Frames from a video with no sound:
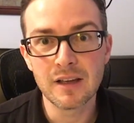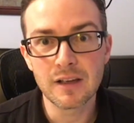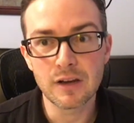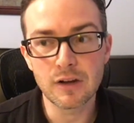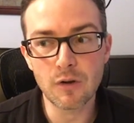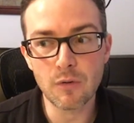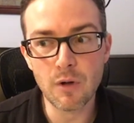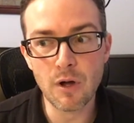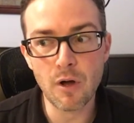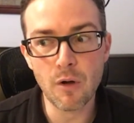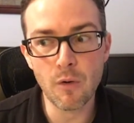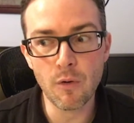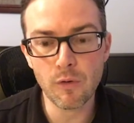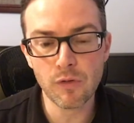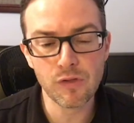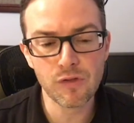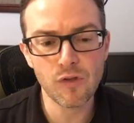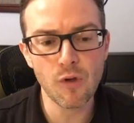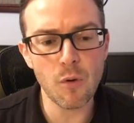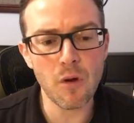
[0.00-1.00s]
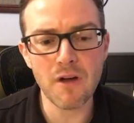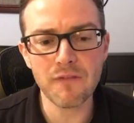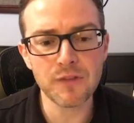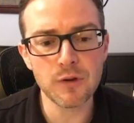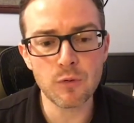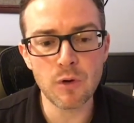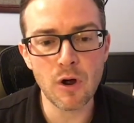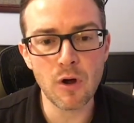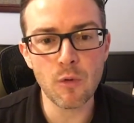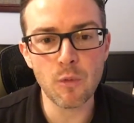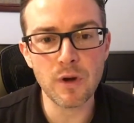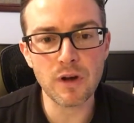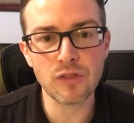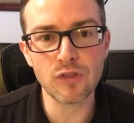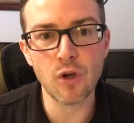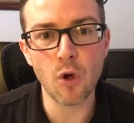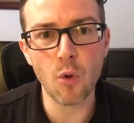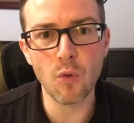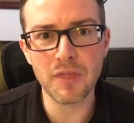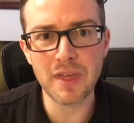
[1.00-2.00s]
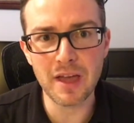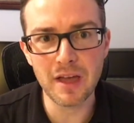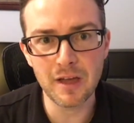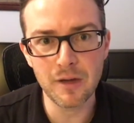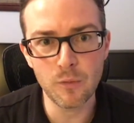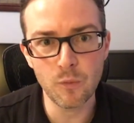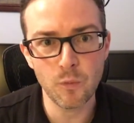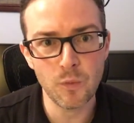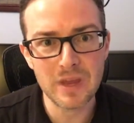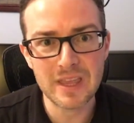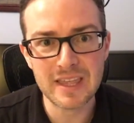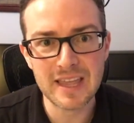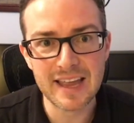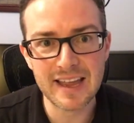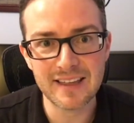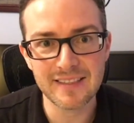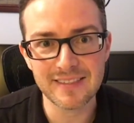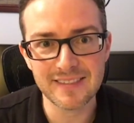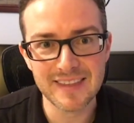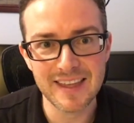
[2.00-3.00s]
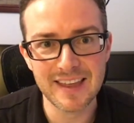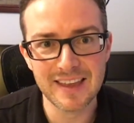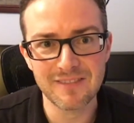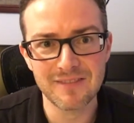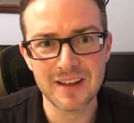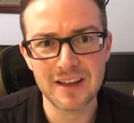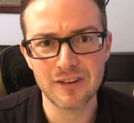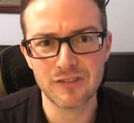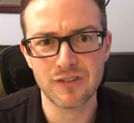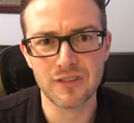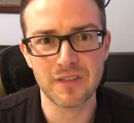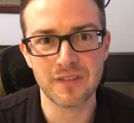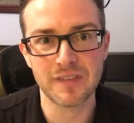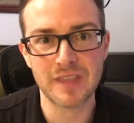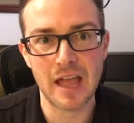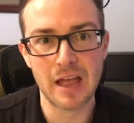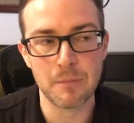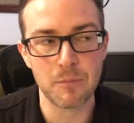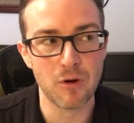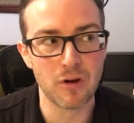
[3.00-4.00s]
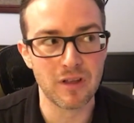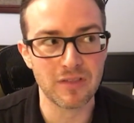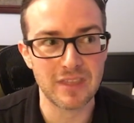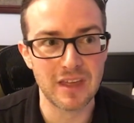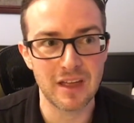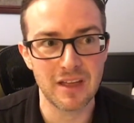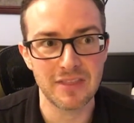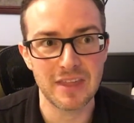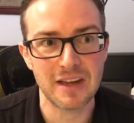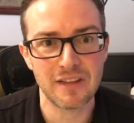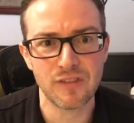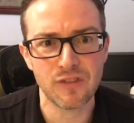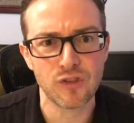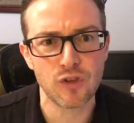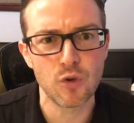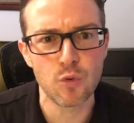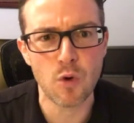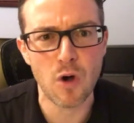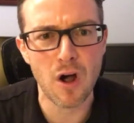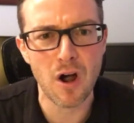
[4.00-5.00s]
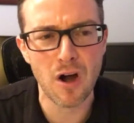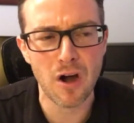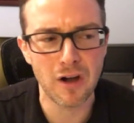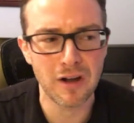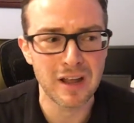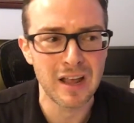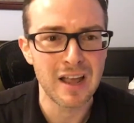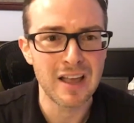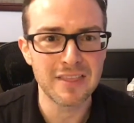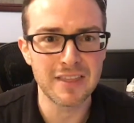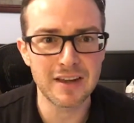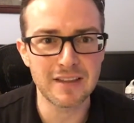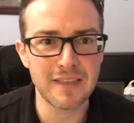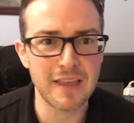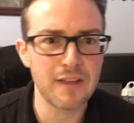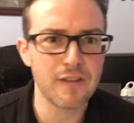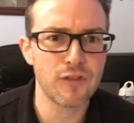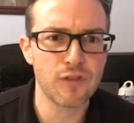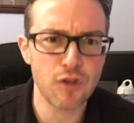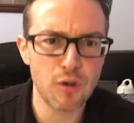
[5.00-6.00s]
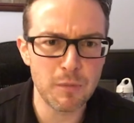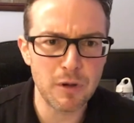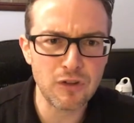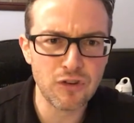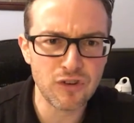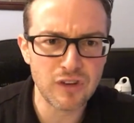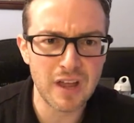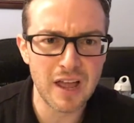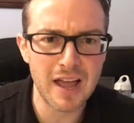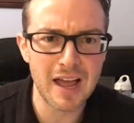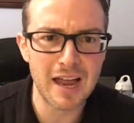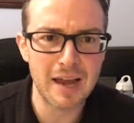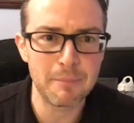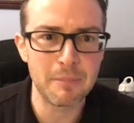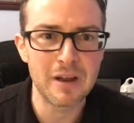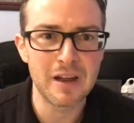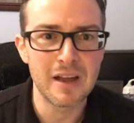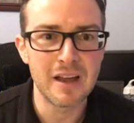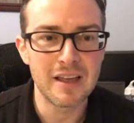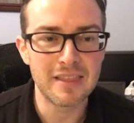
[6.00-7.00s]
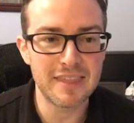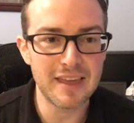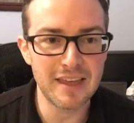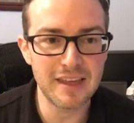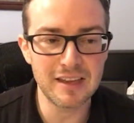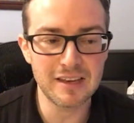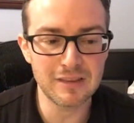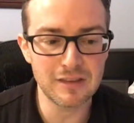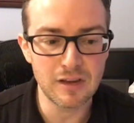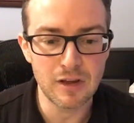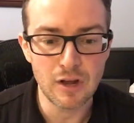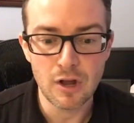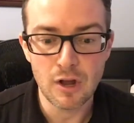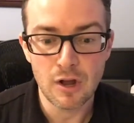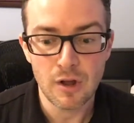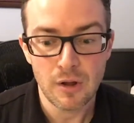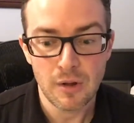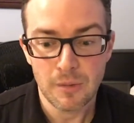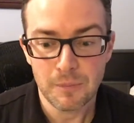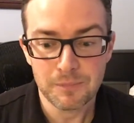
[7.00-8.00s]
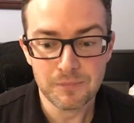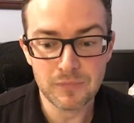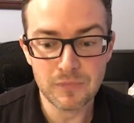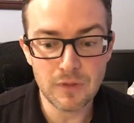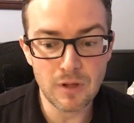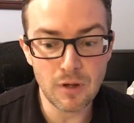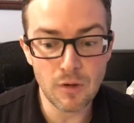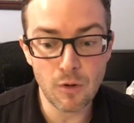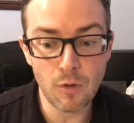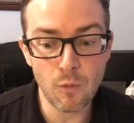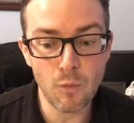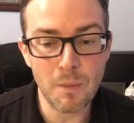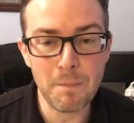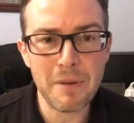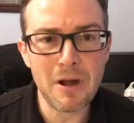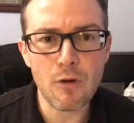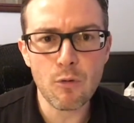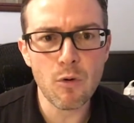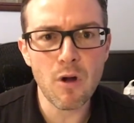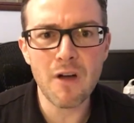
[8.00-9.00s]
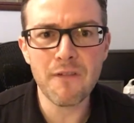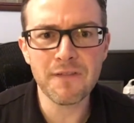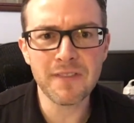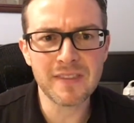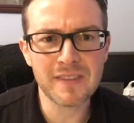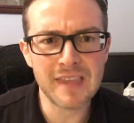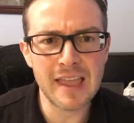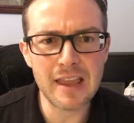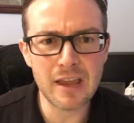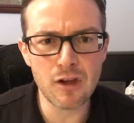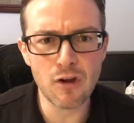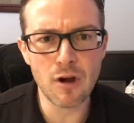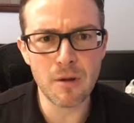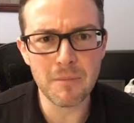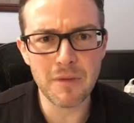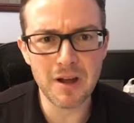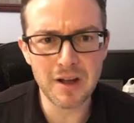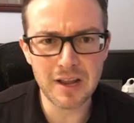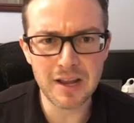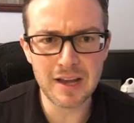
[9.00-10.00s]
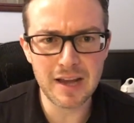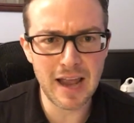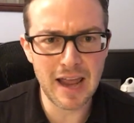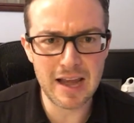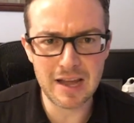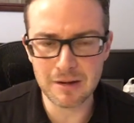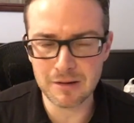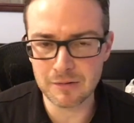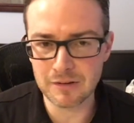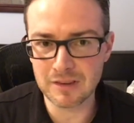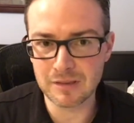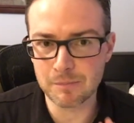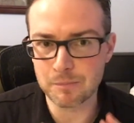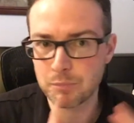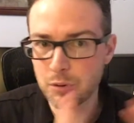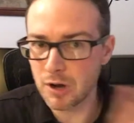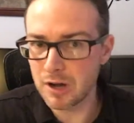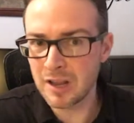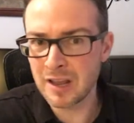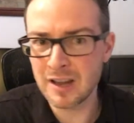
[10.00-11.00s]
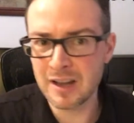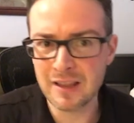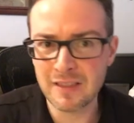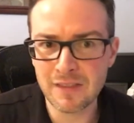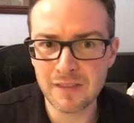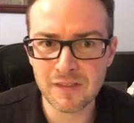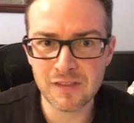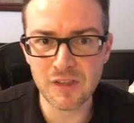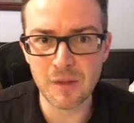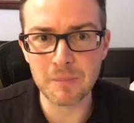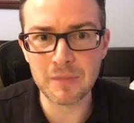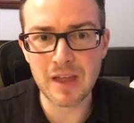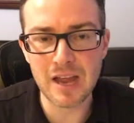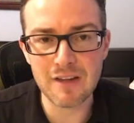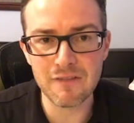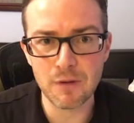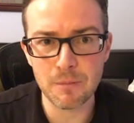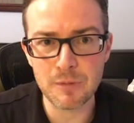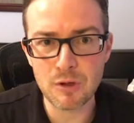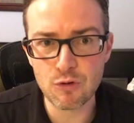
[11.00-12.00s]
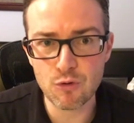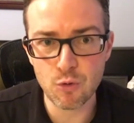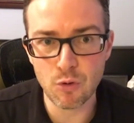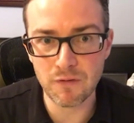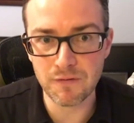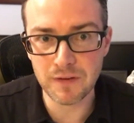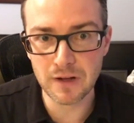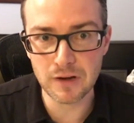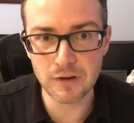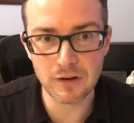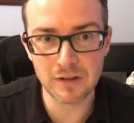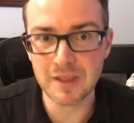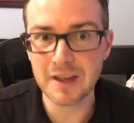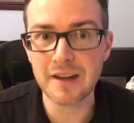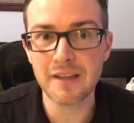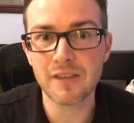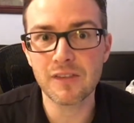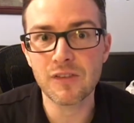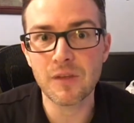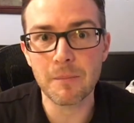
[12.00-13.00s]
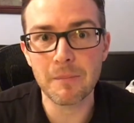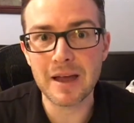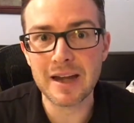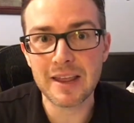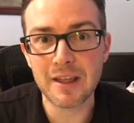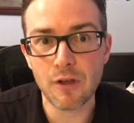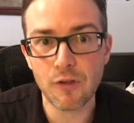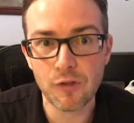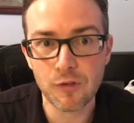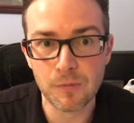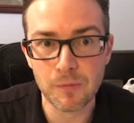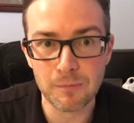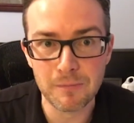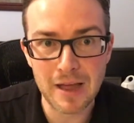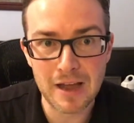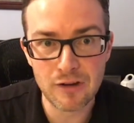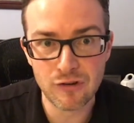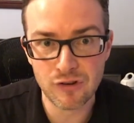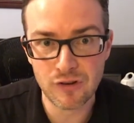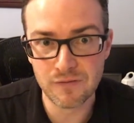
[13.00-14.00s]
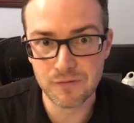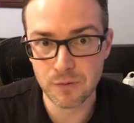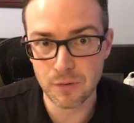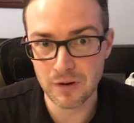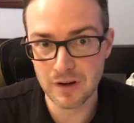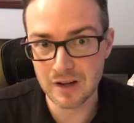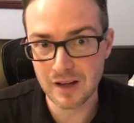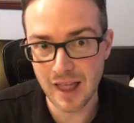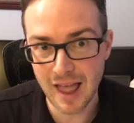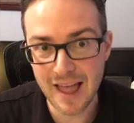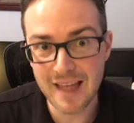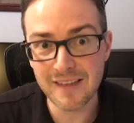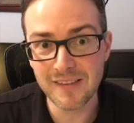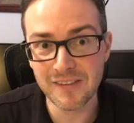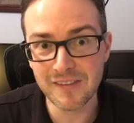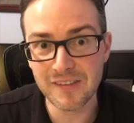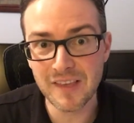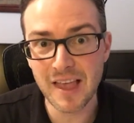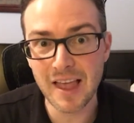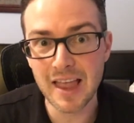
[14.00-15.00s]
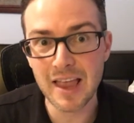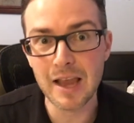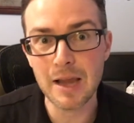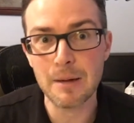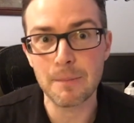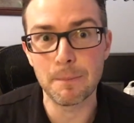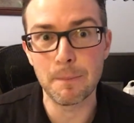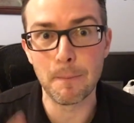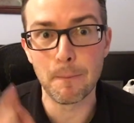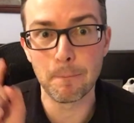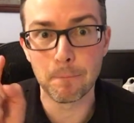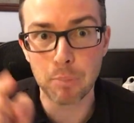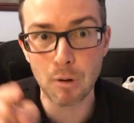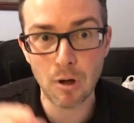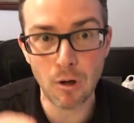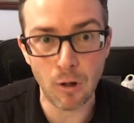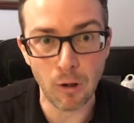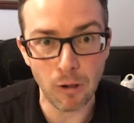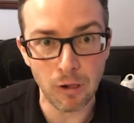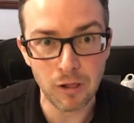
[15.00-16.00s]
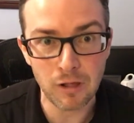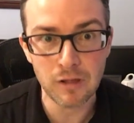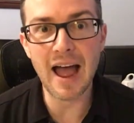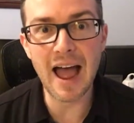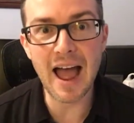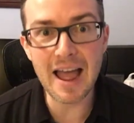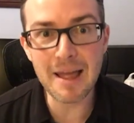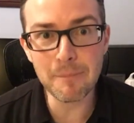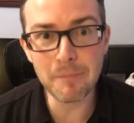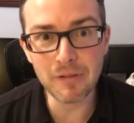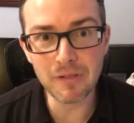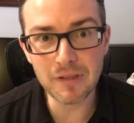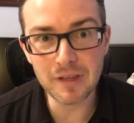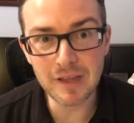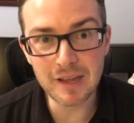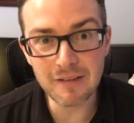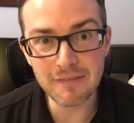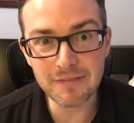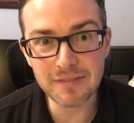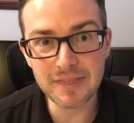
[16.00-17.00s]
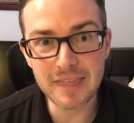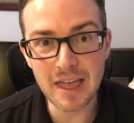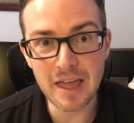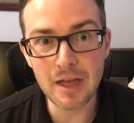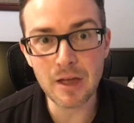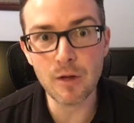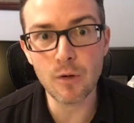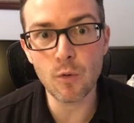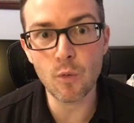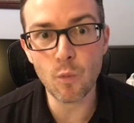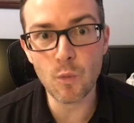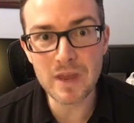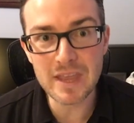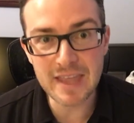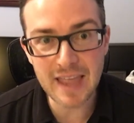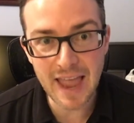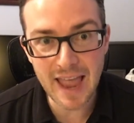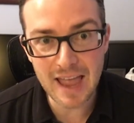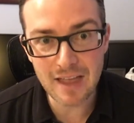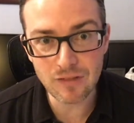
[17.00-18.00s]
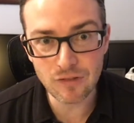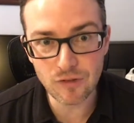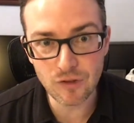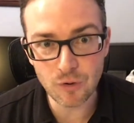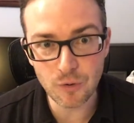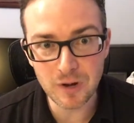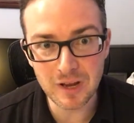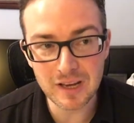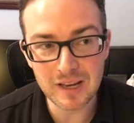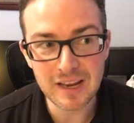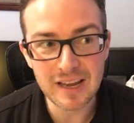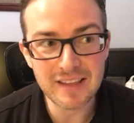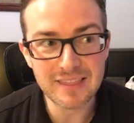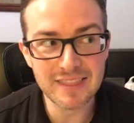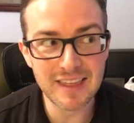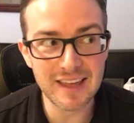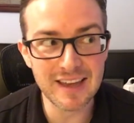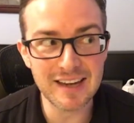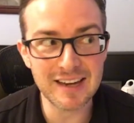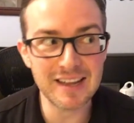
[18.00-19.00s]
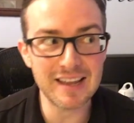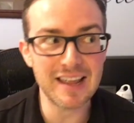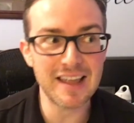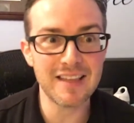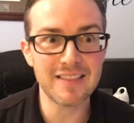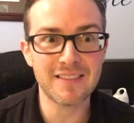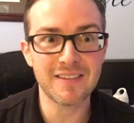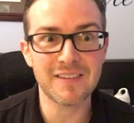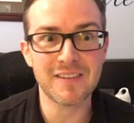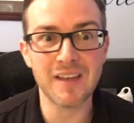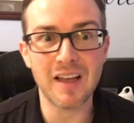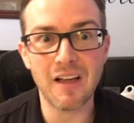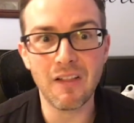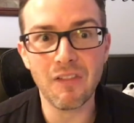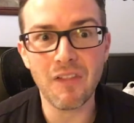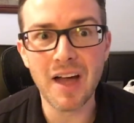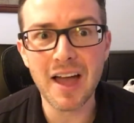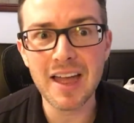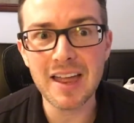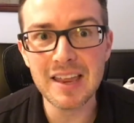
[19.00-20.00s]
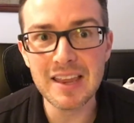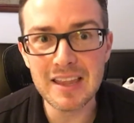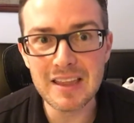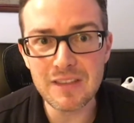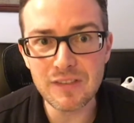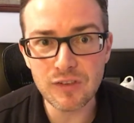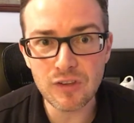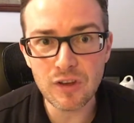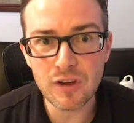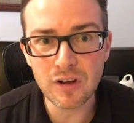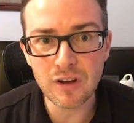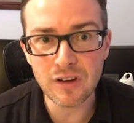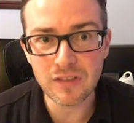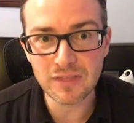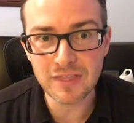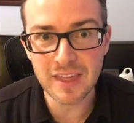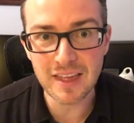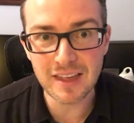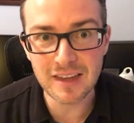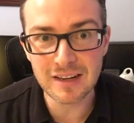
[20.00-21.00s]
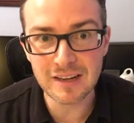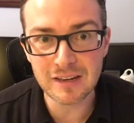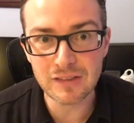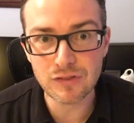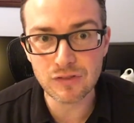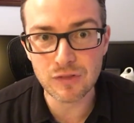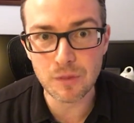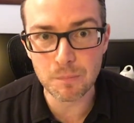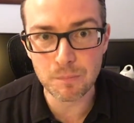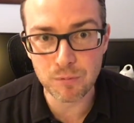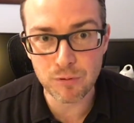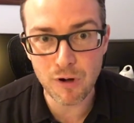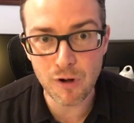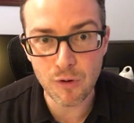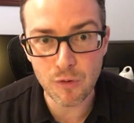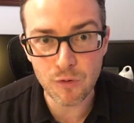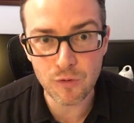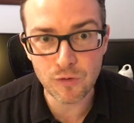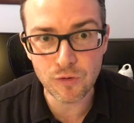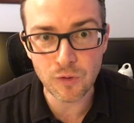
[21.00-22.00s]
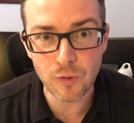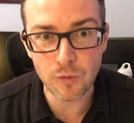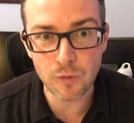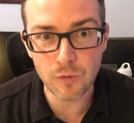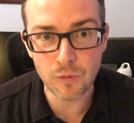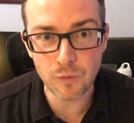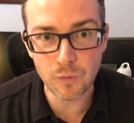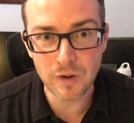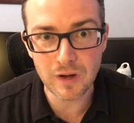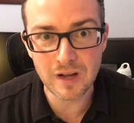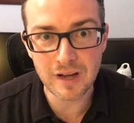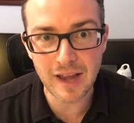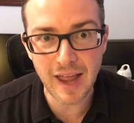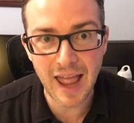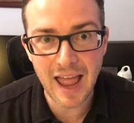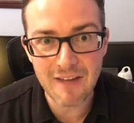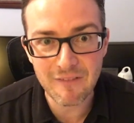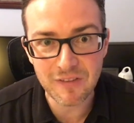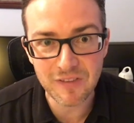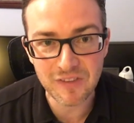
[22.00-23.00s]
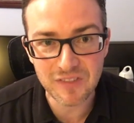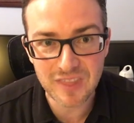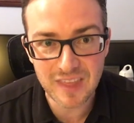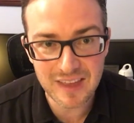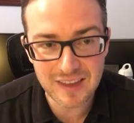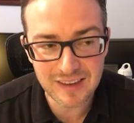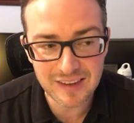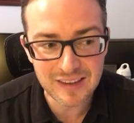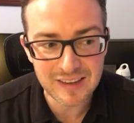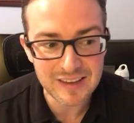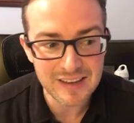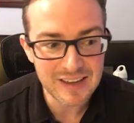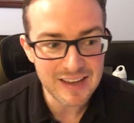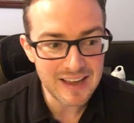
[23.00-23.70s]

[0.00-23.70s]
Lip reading: So often we're told that we can't take advantage of the stock market, that it's too hard, that it takes too much time, that we're better off taking our money and putting it in some kind of a mutual fund or letting somebody else manage it for it. I say bull. I believe that we can do it, that it's a lot easier than the pros would have us think.